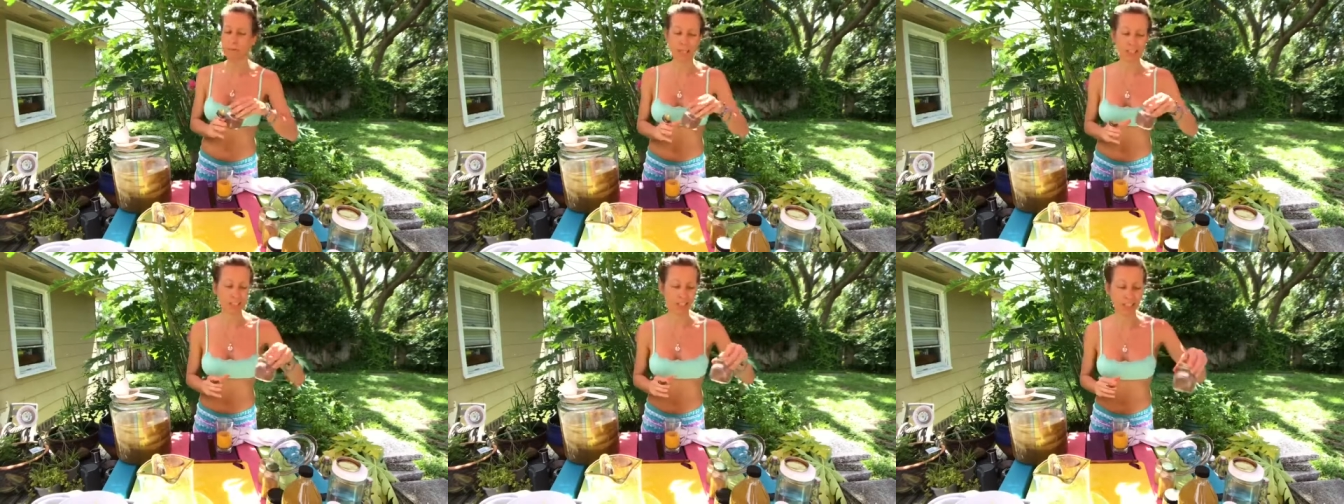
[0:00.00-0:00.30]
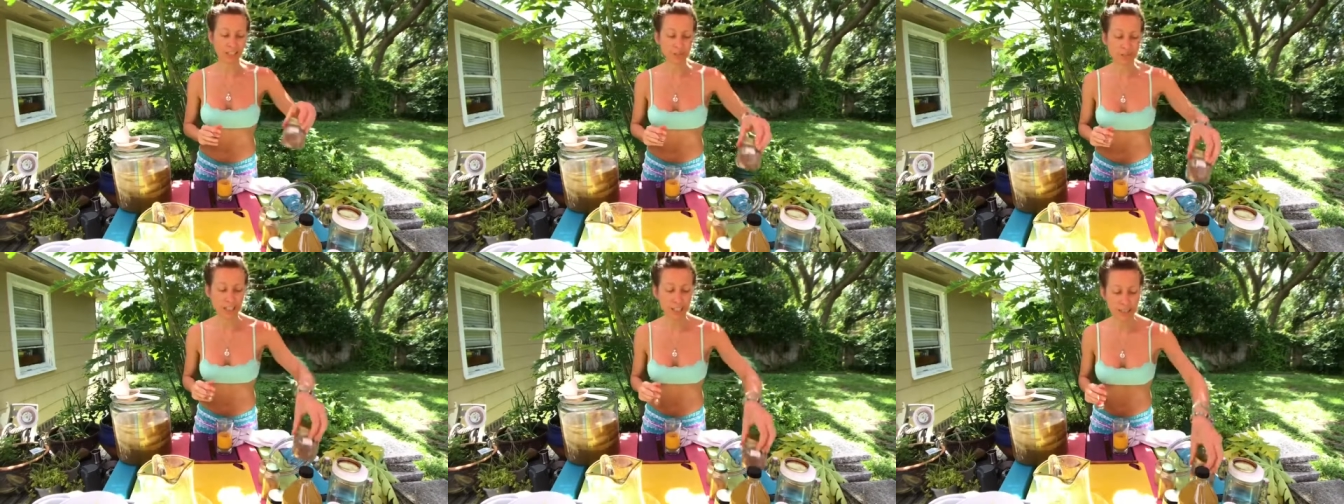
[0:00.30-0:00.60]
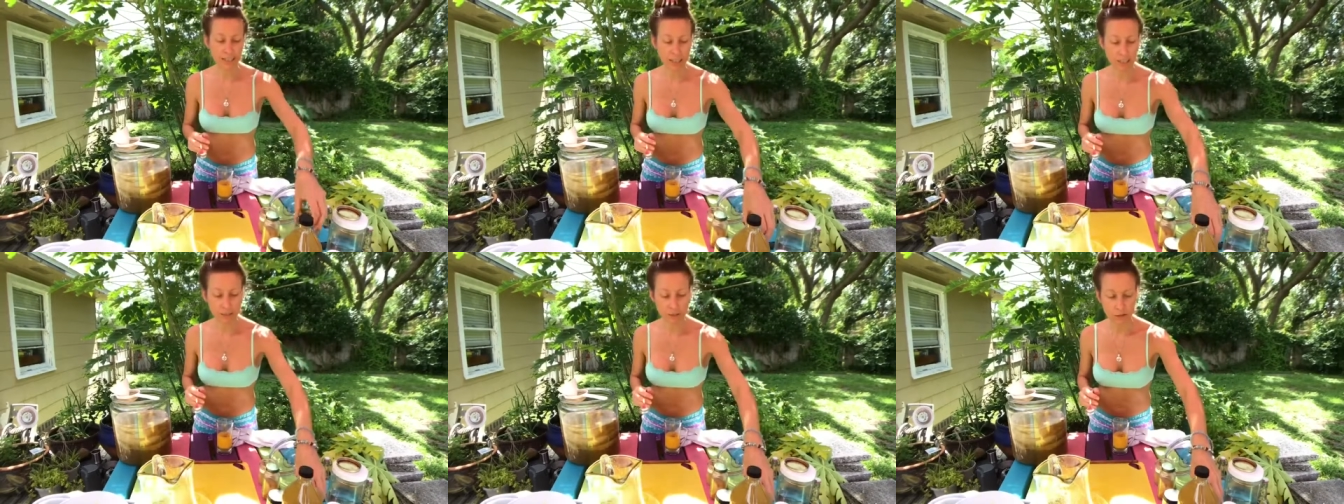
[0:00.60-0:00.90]
might not even
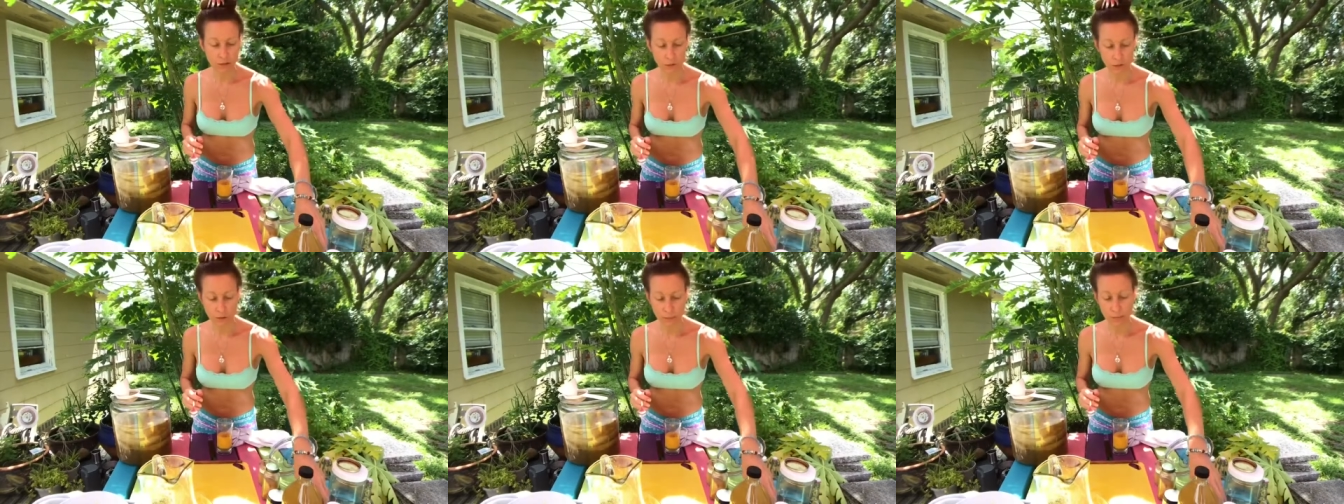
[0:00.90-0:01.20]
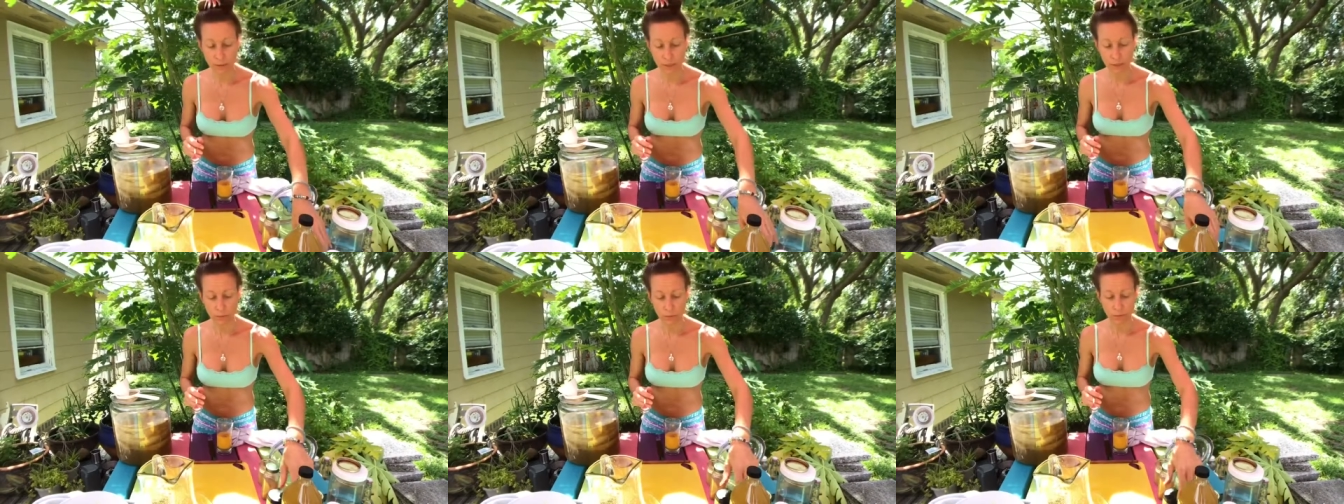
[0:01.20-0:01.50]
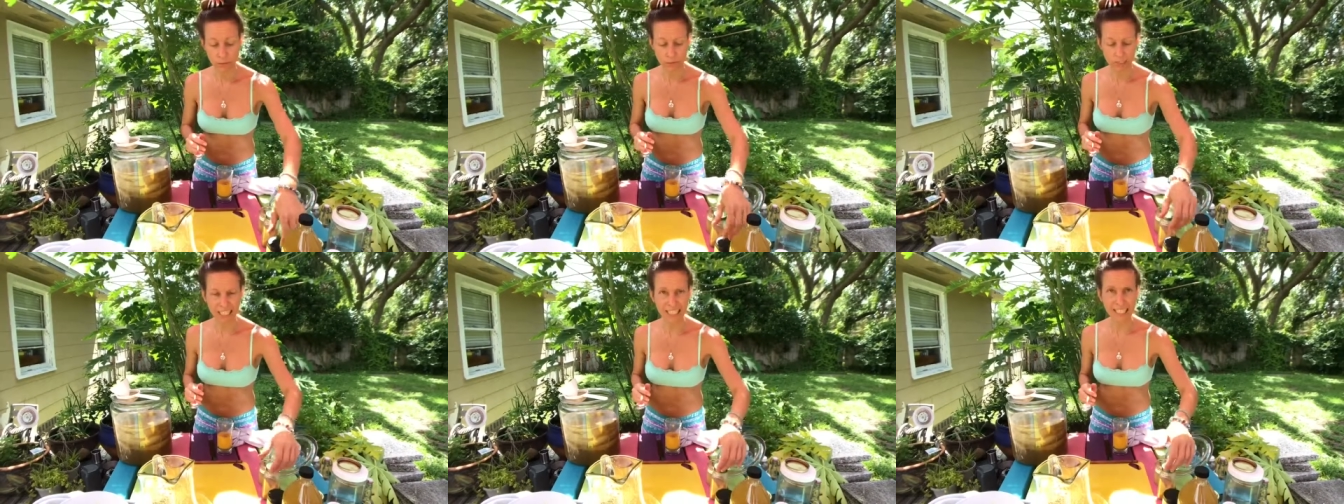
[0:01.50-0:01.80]
get that storm, by the
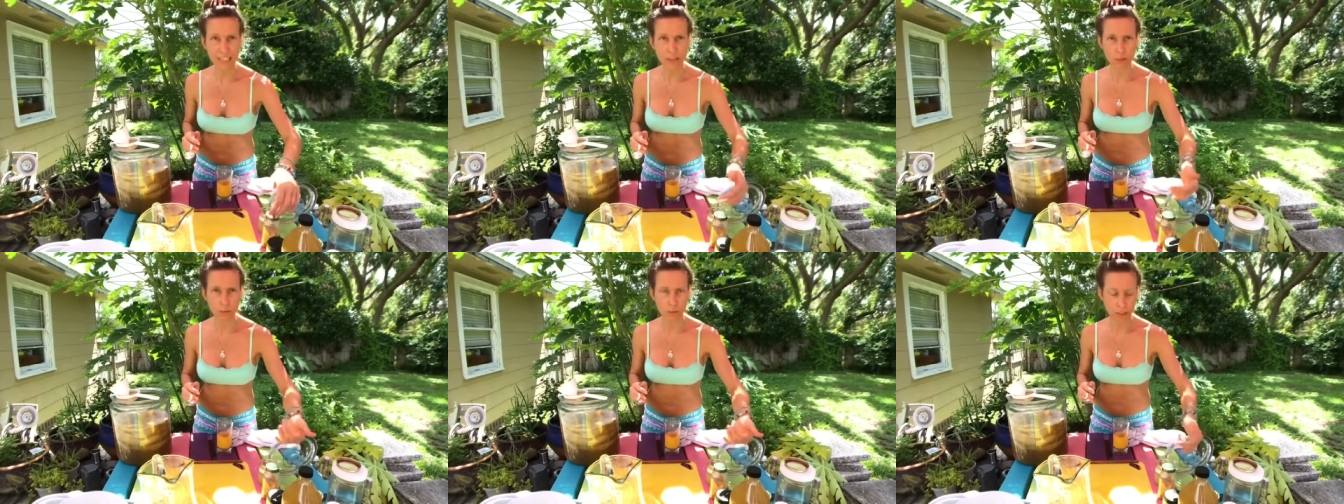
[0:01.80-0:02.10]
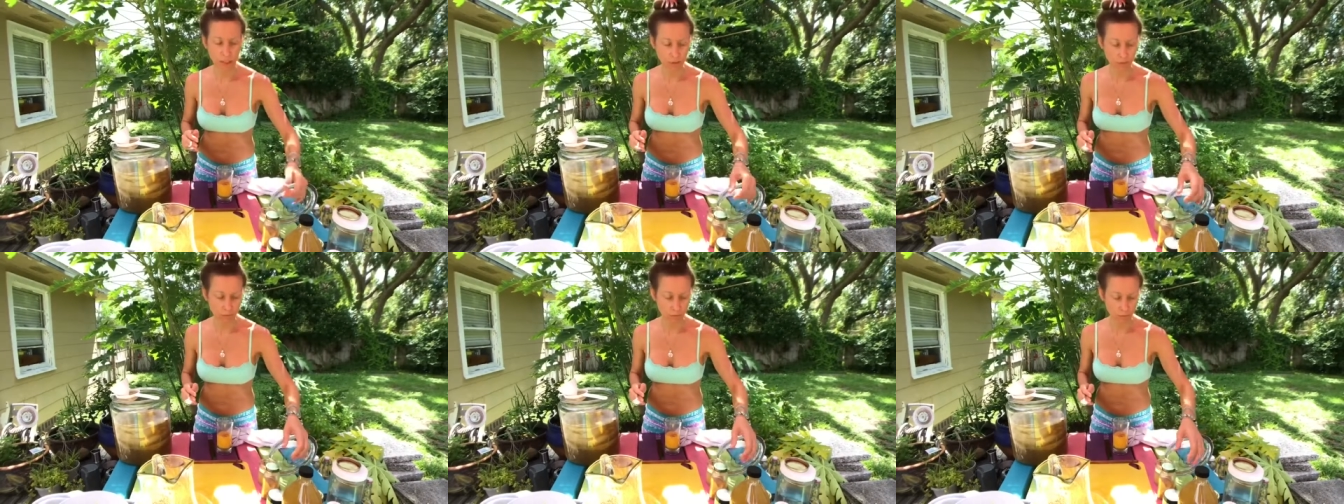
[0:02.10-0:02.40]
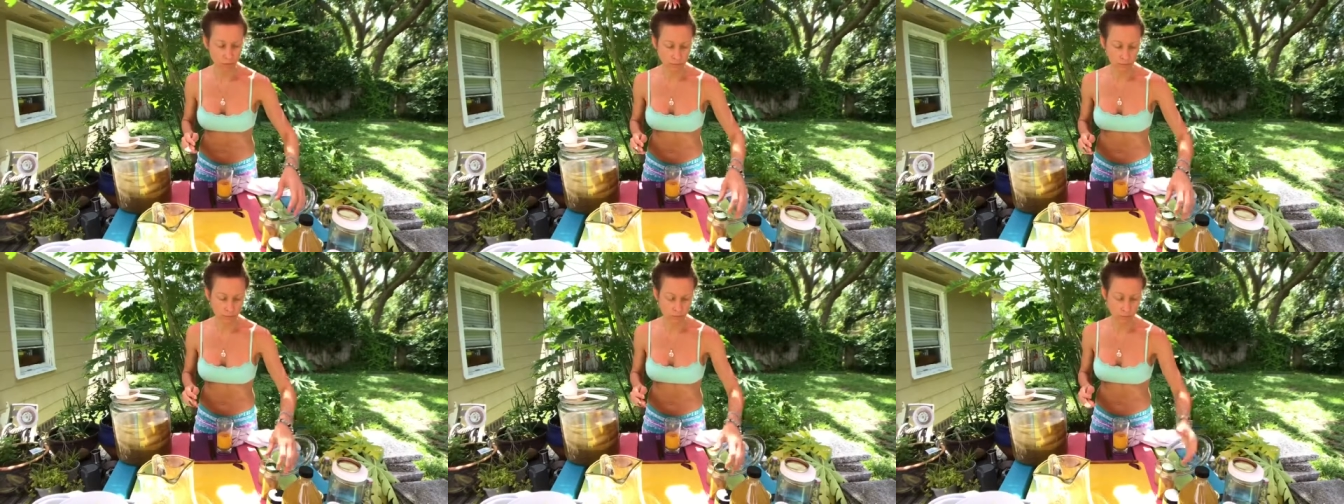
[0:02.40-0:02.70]
way. We didn't get the one
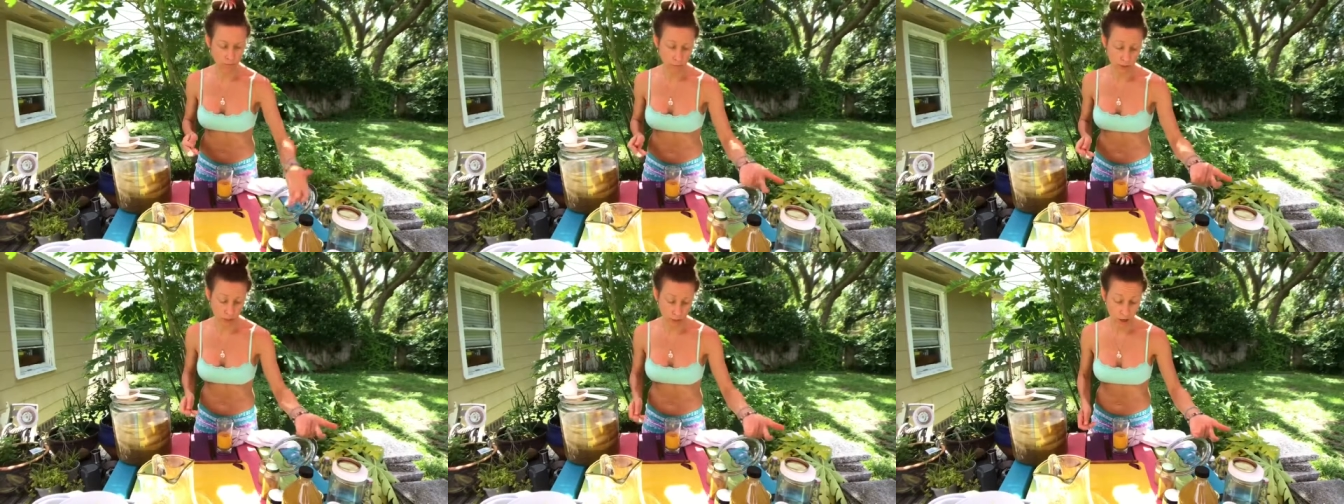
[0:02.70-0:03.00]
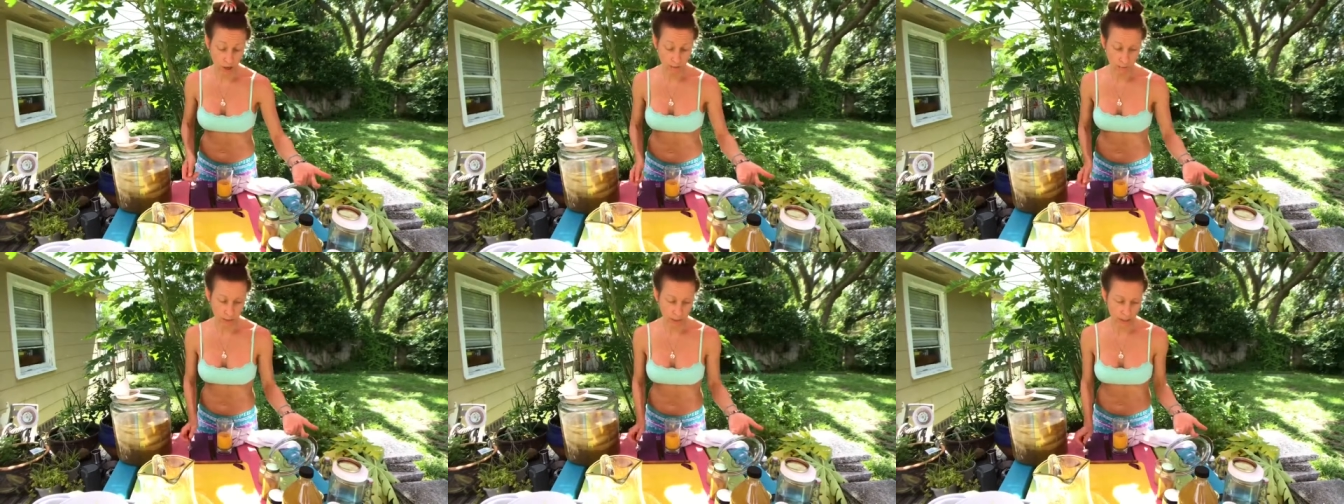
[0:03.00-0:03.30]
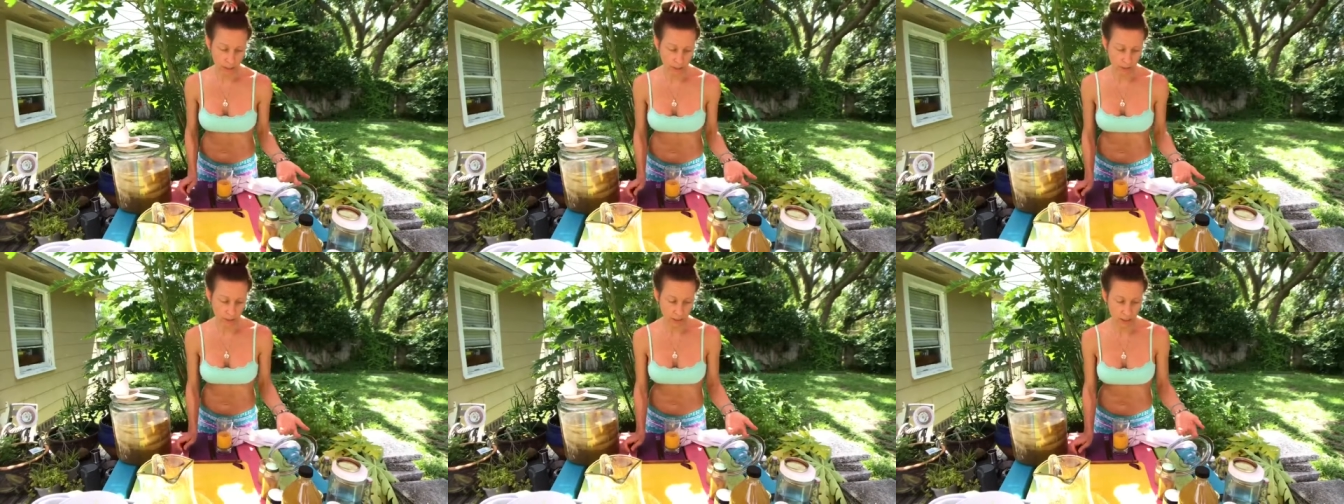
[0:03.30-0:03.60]
we thought we were
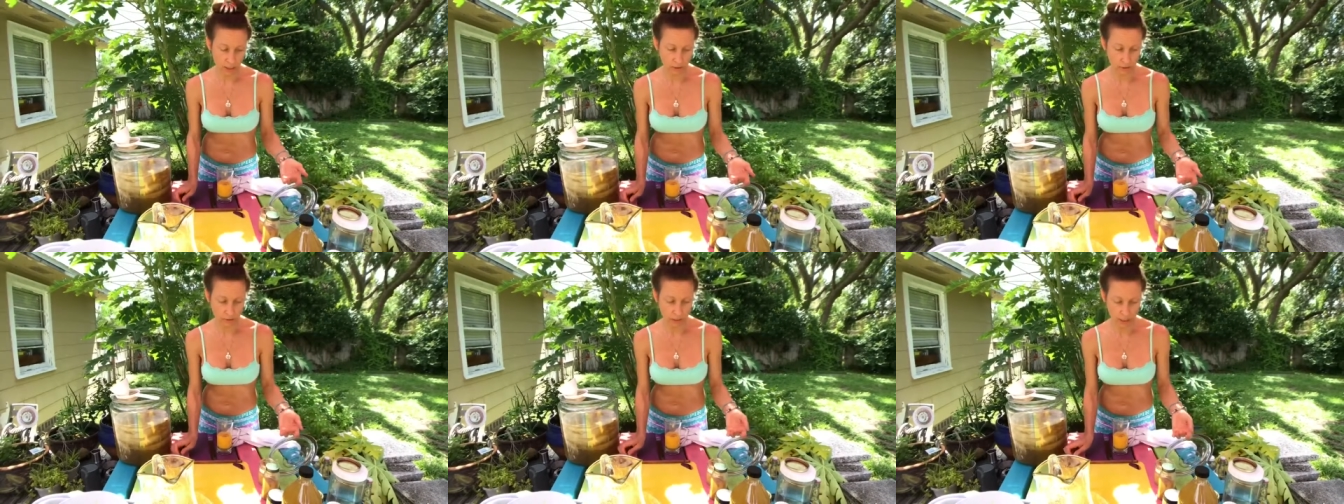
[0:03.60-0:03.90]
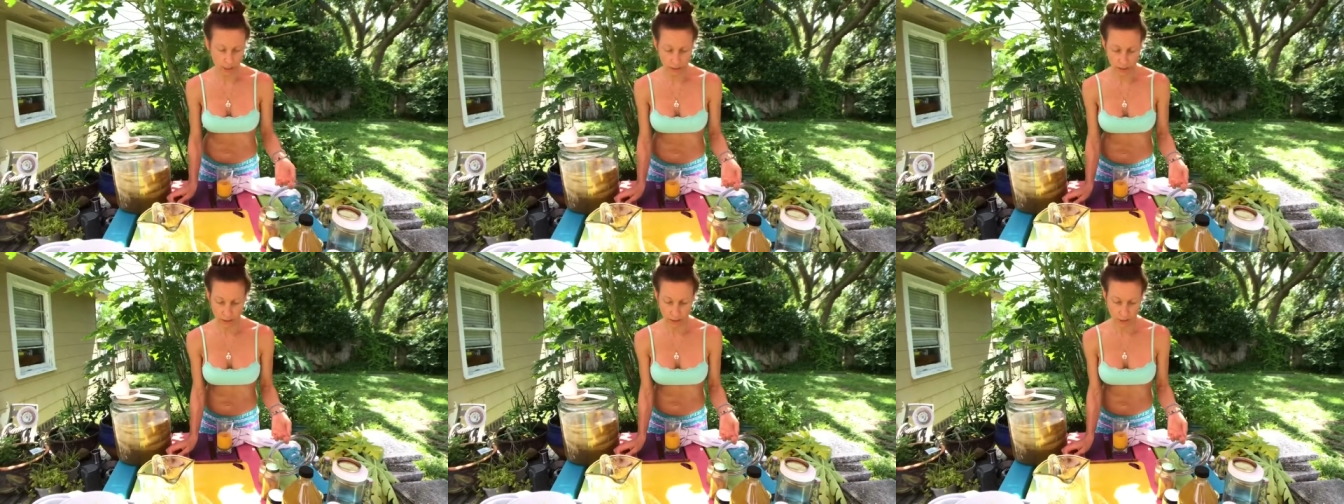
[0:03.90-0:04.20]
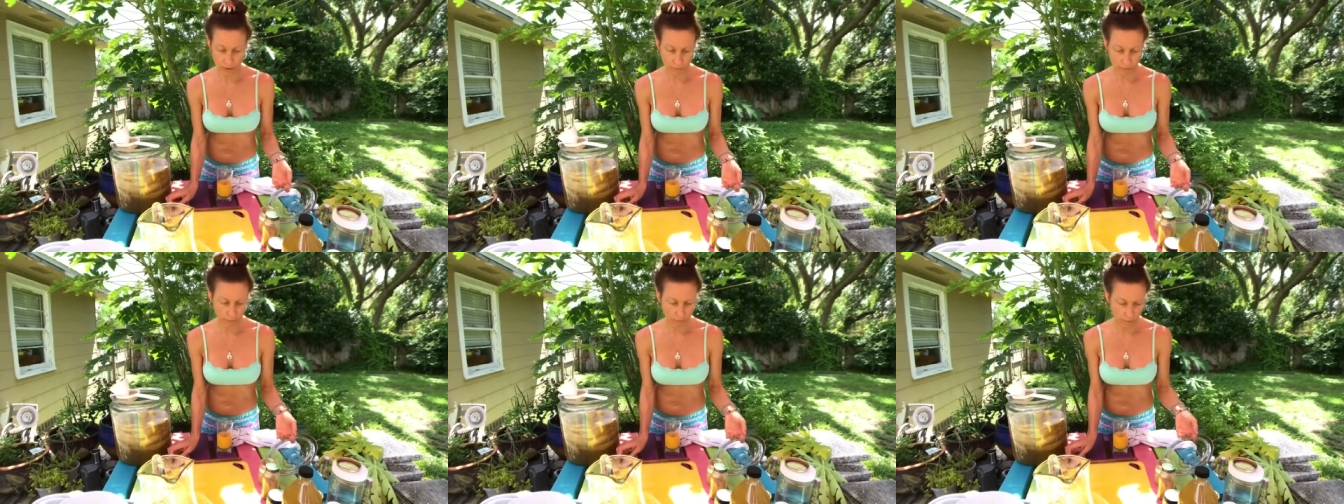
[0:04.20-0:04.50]
going to get the other day
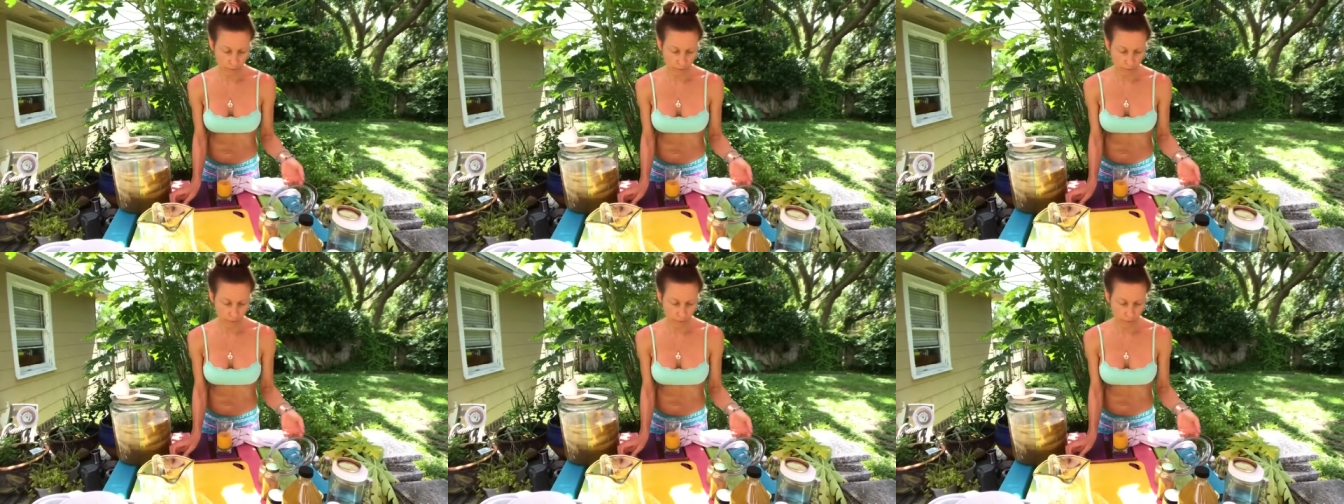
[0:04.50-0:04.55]
either.